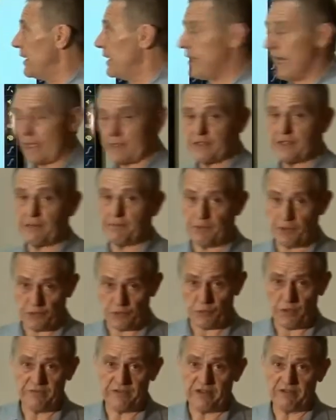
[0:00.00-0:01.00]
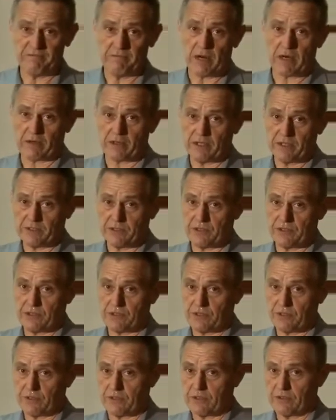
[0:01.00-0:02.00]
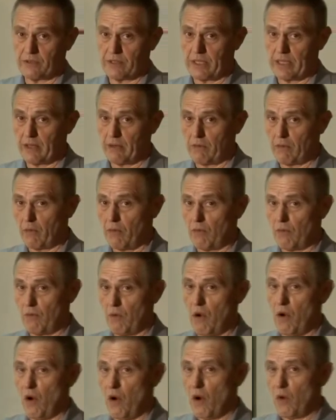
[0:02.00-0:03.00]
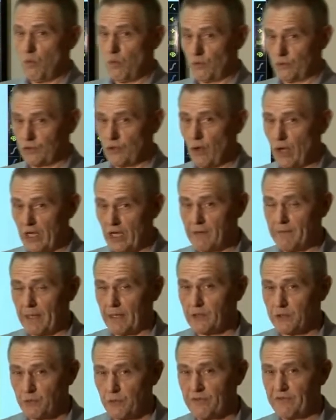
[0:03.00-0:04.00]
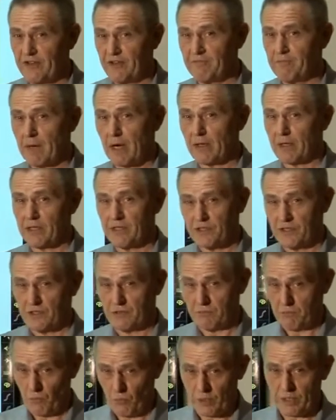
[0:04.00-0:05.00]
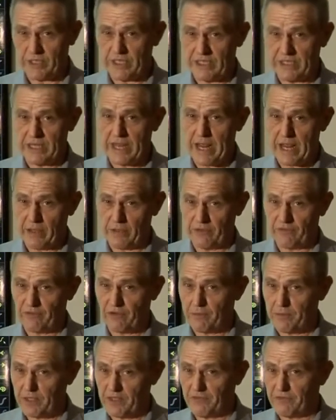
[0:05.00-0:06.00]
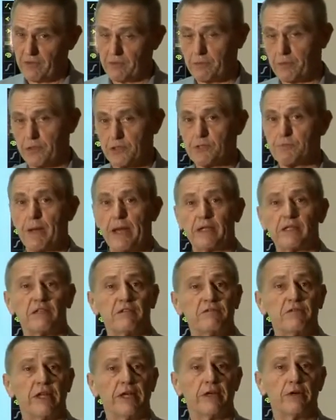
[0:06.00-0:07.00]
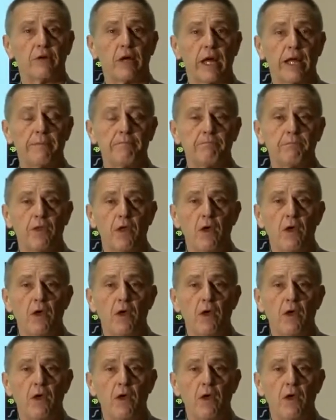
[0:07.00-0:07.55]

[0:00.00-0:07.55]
Next up, the derivative markets. Now, we'll talk about derivative markets in more detail and from a different perspective later on.